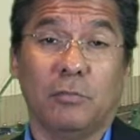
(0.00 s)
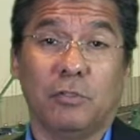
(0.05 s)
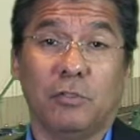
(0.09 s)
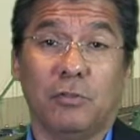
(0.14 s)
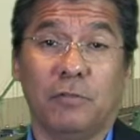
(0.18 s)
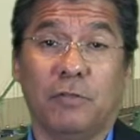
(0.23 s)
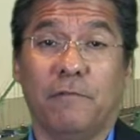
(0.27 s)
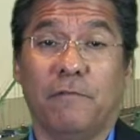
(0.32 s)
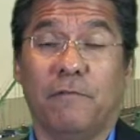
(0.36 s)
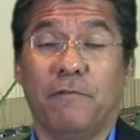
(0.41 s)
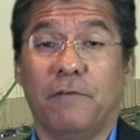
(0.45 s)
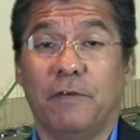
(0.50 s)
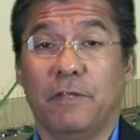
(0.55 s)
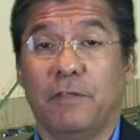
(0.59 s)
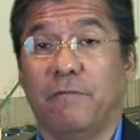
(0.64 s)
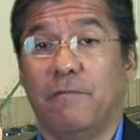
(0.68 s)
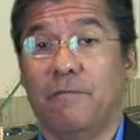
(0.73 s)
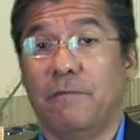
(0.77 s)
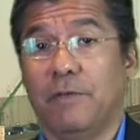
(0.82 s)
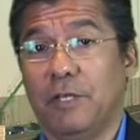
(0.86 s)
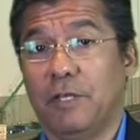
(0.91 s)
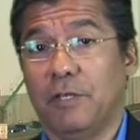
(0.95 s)
to the 5th
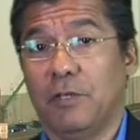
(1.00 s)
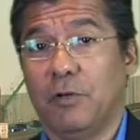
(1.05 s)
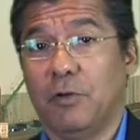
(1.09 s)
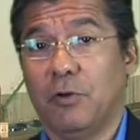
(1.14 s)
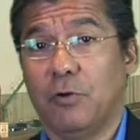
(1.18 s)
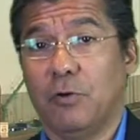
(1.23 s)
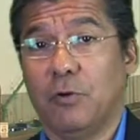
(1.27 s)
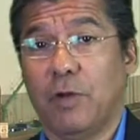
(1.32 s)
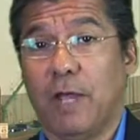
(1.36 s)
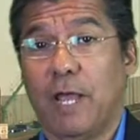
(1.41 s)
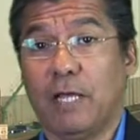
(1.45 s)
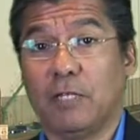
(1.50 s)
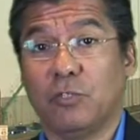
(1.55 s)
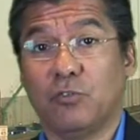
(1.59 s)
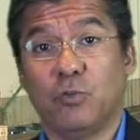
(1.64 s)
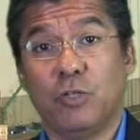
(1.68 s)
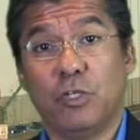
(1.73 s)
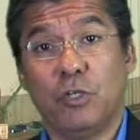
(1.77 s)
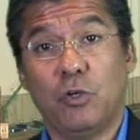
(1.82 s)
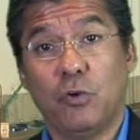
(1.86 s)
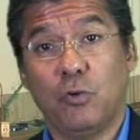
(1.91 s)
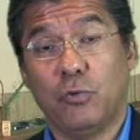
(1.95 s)
video as
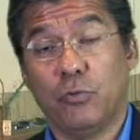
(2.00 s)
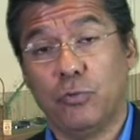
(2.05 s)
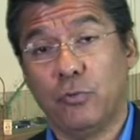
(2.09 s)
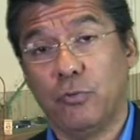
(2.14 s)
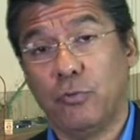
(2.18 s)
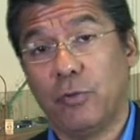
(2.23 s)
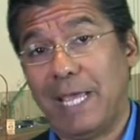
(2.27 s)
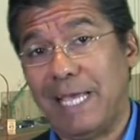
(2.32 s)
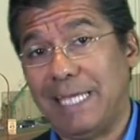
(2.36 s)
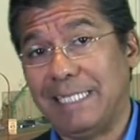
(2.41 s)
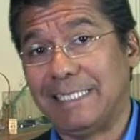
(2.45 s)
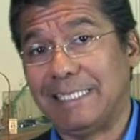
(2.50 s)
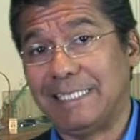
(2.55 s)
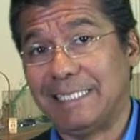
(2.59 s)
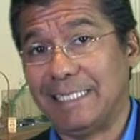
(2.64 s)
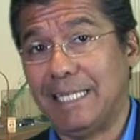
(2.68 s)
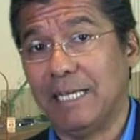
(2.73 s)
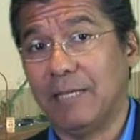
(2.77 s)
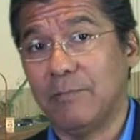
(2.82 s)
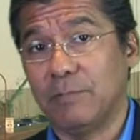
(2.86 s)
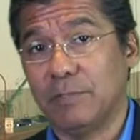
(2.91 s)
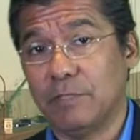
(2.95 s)
we go through 8
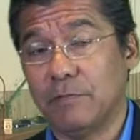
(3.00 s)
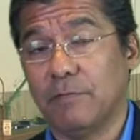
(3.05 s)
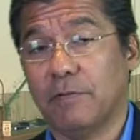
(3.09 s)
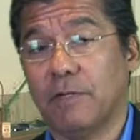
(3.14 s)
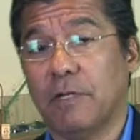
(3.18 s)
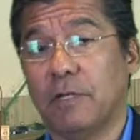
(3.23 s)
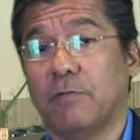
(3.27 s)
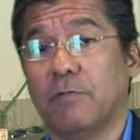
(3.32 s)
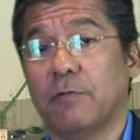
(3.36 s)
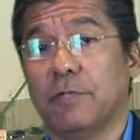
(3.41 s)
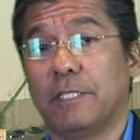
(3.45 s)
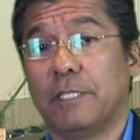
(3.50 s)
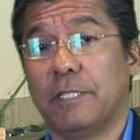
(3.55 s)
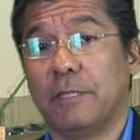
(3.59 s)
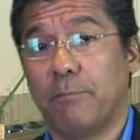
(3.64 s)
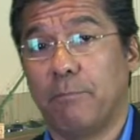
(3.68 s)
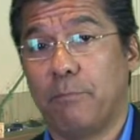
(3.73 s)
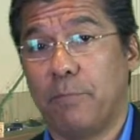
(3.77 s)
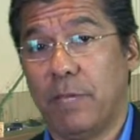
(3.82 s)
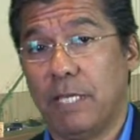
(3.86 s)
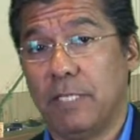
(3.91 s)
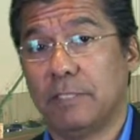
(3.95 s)
steps of covering the
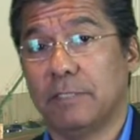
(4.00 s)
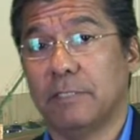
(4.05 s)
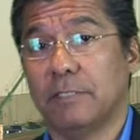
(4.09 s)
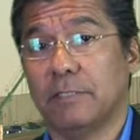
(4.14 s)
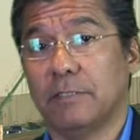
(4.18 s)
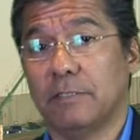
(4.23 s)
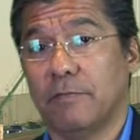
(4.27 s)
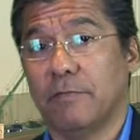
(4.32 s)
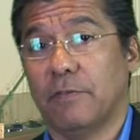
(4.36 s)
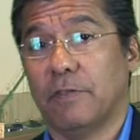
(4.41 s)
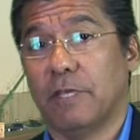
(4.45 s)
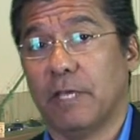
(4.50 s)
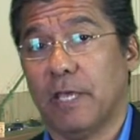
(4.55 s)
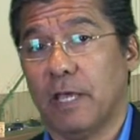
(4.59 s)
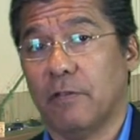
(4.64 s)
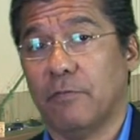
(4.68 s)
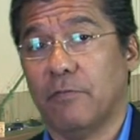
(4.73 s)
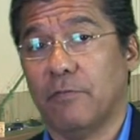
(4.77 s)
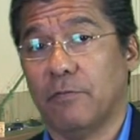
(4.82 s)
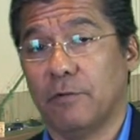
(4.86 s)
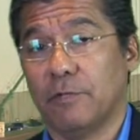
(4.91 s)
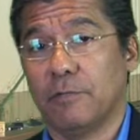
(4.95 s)
basics of the
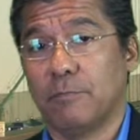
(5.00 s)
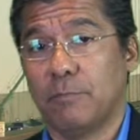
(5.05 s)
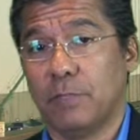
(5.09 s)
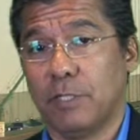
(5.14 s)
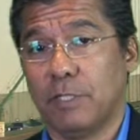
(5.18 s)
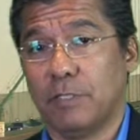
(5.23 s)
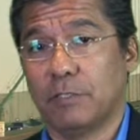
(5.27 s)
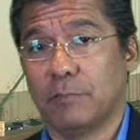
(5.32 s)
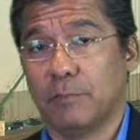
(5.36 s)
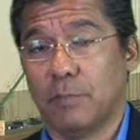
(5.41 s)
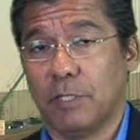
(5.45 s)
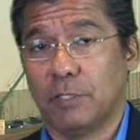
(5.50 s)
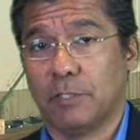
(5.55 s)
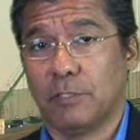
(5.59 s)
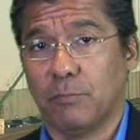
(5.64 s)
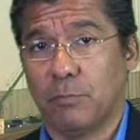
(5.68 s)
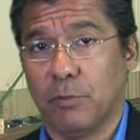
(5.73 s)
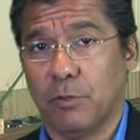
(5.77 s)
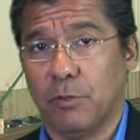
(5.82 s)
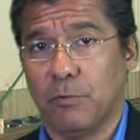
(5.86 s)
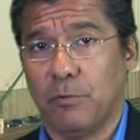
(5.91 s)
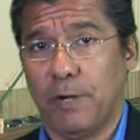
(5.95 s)
California Bit Inspection
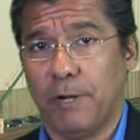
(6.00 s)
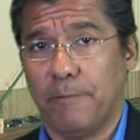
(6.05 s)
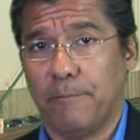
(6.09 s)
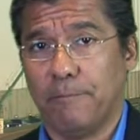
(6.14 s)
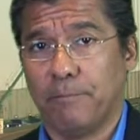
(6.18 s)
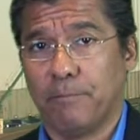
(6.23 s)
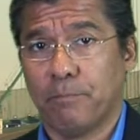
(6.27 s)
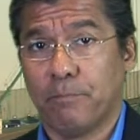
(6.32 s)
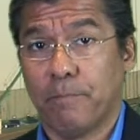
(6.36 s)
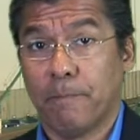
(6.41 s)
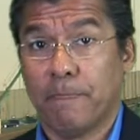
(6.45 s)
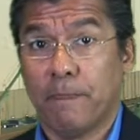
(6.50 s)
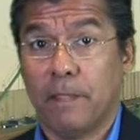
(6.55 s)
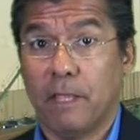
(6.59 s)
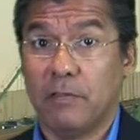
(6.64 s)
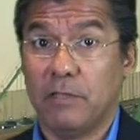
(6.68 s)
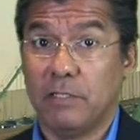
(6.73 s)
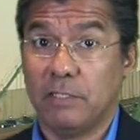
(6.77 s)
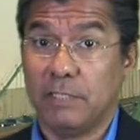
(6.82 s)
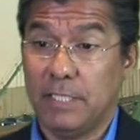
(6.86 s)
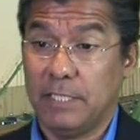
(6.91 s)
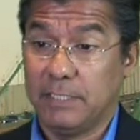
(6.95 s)
Program.
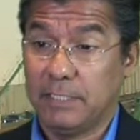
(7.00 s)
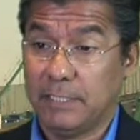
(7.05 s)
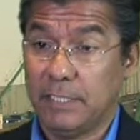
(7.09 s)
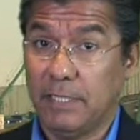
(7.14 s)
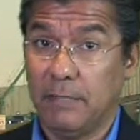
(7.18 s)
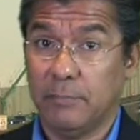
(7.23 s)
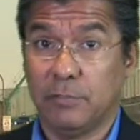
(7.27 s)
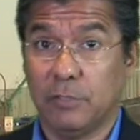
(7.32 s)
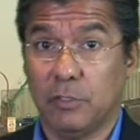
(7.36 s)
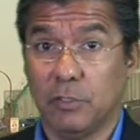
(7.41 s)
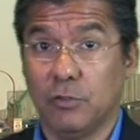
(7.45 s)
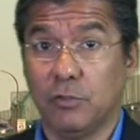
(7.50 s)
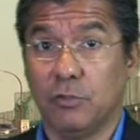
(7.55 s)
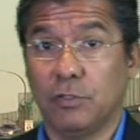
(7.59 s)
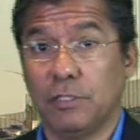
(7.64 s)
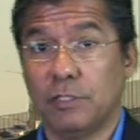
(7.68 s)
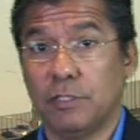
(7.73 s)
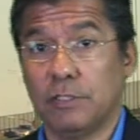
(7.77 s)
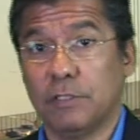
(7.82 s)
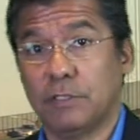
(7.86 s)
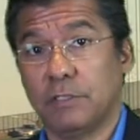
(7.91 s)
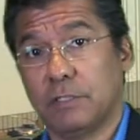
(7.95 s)
These 8 steps,
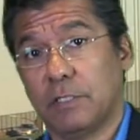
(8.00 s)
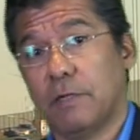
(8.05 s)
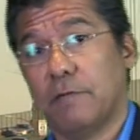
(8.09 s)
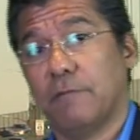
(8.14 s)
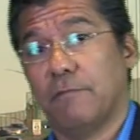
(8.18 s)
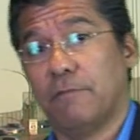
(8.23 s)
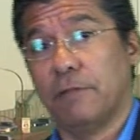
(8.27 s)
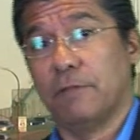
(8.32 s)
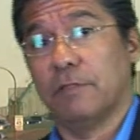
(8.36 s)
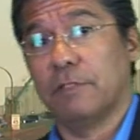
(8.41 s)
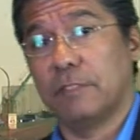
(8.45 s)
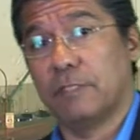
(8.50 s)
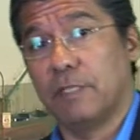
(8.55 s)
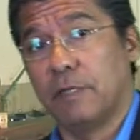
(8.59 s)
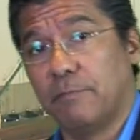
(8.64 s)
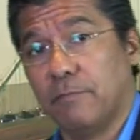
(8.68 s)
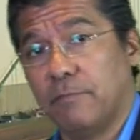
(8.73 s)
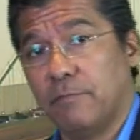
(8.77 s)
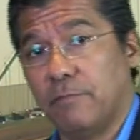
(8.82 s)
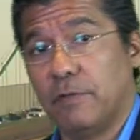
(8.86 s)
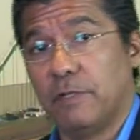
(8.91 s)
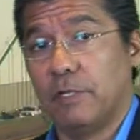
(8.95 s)
including this 5th step
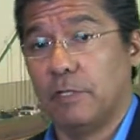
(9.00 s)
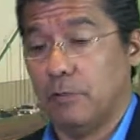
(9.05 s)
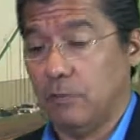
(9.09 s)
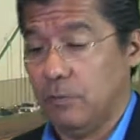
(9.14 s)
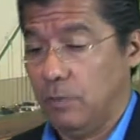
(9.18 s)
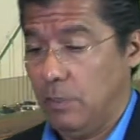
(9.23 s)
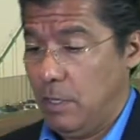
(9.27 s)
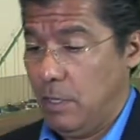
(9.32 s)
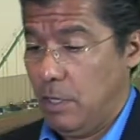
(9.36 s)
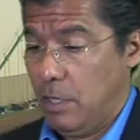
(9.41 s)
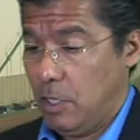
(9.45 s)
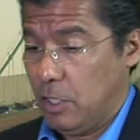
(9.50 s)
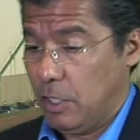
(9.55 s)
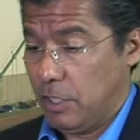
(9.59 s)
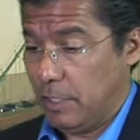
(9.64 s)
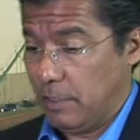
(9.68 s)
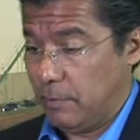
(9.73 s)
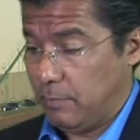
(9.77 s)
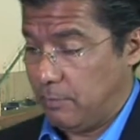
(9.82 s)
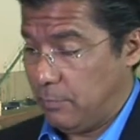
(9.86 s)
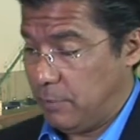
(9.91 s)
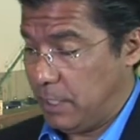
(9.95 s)
video,
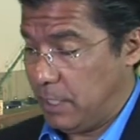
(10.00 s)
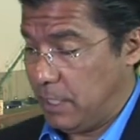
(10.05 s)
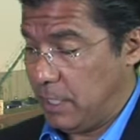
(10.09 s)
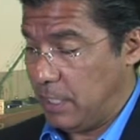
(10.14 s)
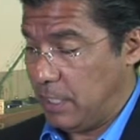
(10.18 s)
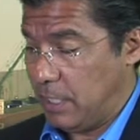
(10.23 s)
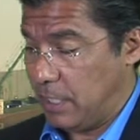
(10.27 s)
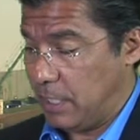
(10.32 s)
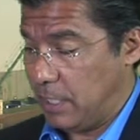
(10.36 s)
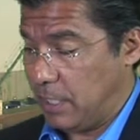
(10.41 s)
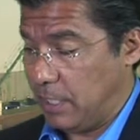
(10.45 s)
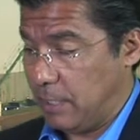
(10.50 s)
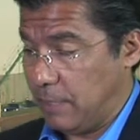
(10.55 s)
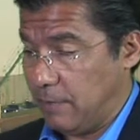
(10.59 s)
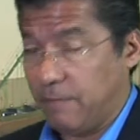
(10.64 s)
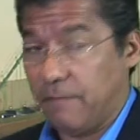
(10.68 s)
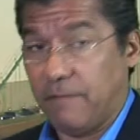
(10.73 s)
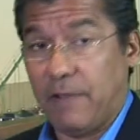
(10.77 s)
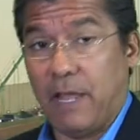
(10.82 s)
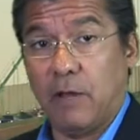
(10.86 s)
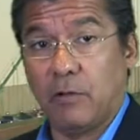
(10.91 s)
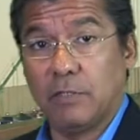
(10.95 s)
can be
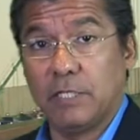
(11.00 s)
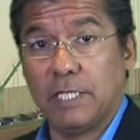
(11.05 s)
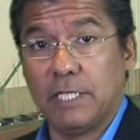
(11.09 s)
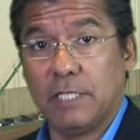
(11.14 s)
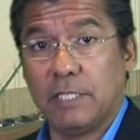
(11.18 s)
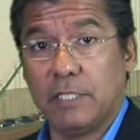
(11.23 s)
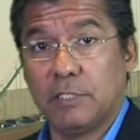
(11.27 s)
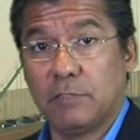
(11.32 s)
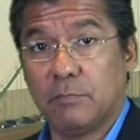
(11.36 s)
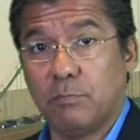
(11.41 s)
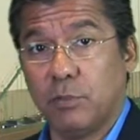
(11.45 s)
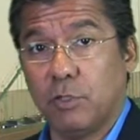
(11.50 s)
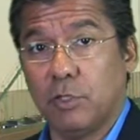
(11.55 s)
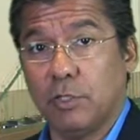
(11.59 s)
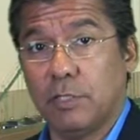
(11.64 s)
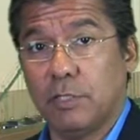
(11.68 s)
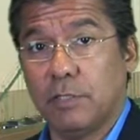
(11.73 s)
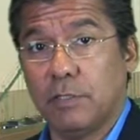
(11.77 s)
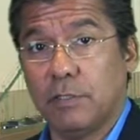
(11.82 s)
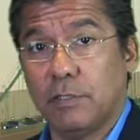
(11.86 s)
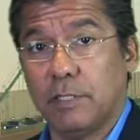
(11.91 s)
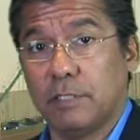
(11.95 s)
found in this book
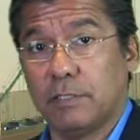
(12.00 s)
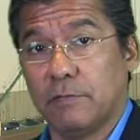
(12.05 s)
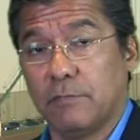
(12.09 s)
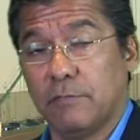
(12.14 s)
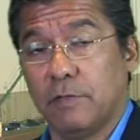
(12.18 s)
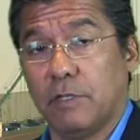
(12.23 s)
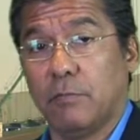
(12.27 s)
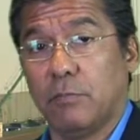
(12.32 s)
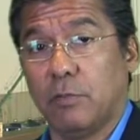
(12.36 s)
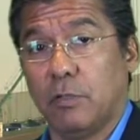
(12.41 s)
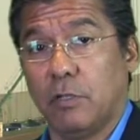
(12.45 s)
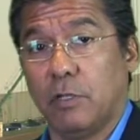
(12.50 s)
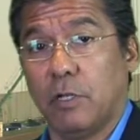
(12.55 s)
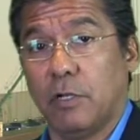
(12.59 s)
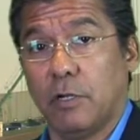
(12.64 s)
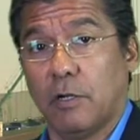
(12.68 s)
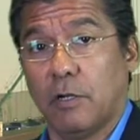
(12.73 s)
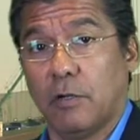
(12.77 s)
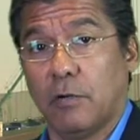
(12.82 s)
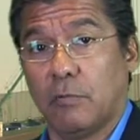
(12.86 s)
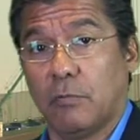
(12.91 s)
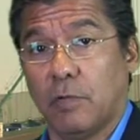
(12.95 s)
that's available on
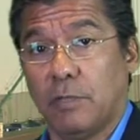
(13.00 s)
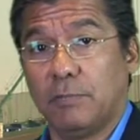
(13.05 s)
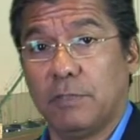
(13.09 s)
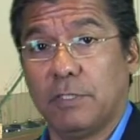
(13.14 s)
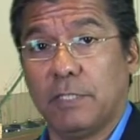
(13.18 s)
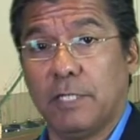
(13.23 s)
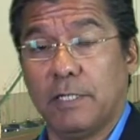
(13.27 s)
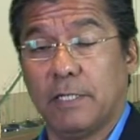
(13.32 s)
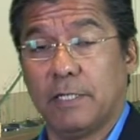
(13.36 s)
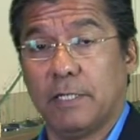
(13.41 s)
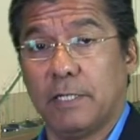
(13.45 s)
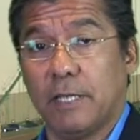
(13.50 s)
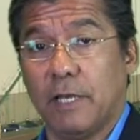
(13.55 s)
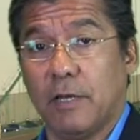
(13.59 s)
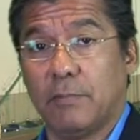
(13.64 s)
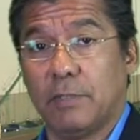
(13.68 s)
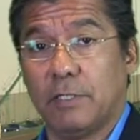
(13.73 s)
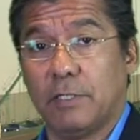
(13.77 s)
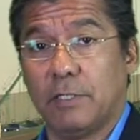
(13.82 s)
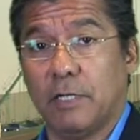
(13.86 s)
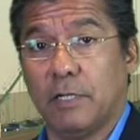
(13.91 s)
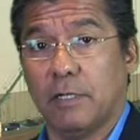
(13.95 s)
our website at
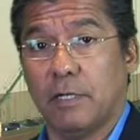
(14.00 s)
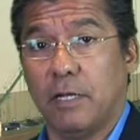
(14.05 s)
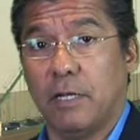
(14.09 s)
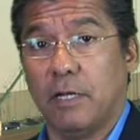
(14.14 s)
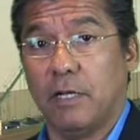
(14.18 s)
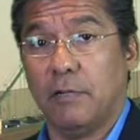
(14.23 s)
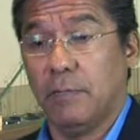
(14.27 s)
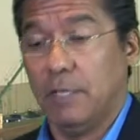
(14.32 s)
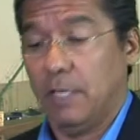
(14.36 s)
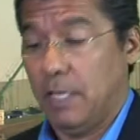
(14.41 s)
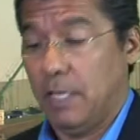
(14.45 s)
CalBit.com,